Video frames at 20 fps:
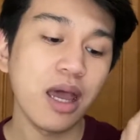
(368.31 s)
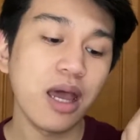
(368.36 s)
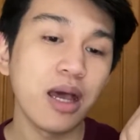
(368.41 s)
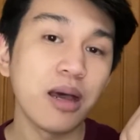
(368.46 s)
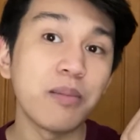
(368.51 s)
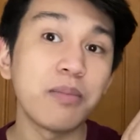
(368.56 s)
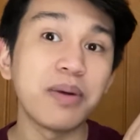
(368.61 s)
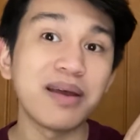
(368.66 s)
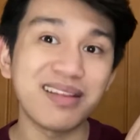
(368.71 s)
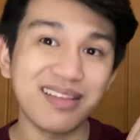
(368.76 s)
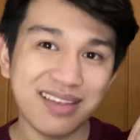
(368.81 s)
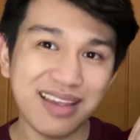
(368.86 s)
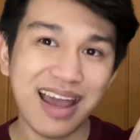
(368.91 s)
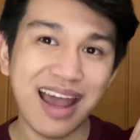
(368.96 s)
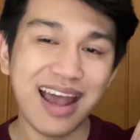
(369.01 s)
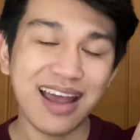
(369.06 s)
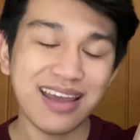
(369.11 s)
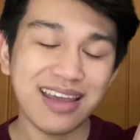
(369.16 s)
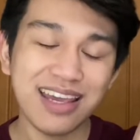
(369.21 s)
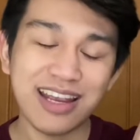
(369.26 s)
But yeah,
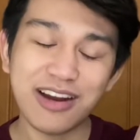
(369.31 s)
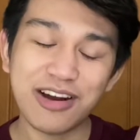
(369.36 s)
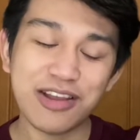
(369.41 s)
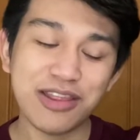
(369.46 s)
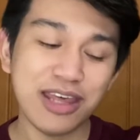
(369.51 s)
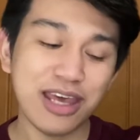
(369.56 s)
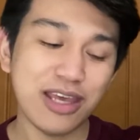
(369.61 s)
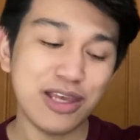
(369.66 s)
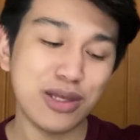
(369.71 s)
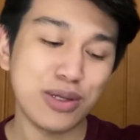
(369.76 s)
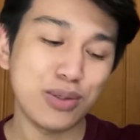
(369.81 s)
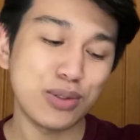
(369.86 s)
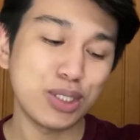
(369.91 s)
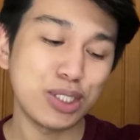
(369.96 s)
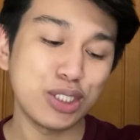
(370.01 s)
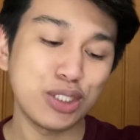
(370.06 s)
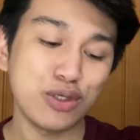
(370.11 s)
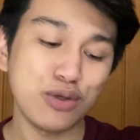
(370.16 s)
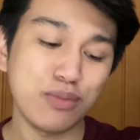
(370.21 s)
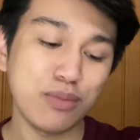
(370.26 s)
here they use
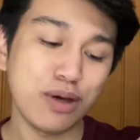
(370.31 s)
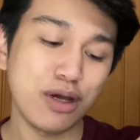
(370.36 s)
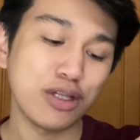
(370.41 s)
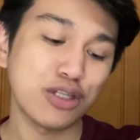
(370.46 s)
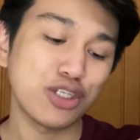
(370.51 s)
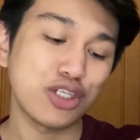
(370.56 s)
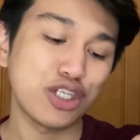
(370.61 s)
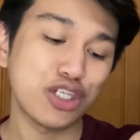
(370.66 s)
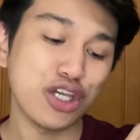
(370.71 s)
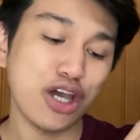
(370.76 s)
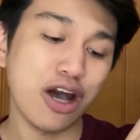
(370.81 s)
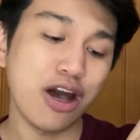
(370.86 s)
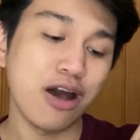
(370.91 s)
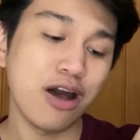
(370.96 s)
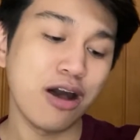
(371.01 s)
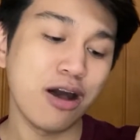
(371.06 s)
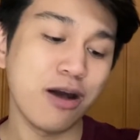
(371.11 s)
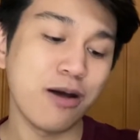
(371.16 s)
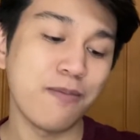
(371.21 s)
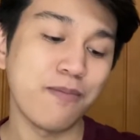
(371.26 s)
too much
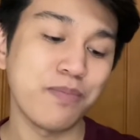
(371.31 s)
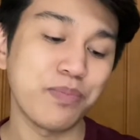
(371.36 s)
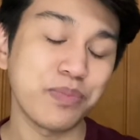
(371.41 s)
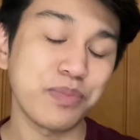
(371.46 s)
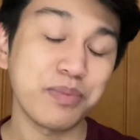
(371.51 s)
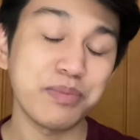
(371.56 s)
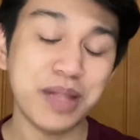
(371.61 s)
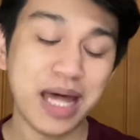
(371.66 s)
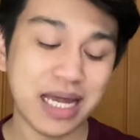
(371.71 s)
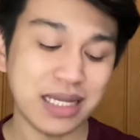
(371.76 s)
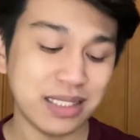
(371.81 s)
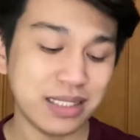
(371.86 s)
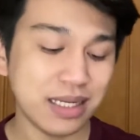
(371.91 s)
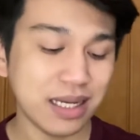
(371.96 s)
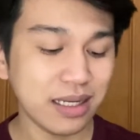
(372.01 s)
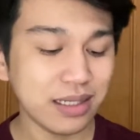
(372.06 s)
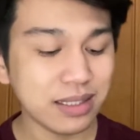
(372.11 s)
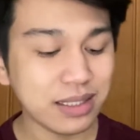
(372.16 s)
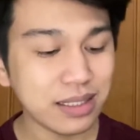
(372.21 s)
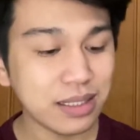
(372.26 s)

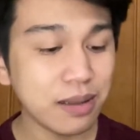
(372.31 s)
plastics.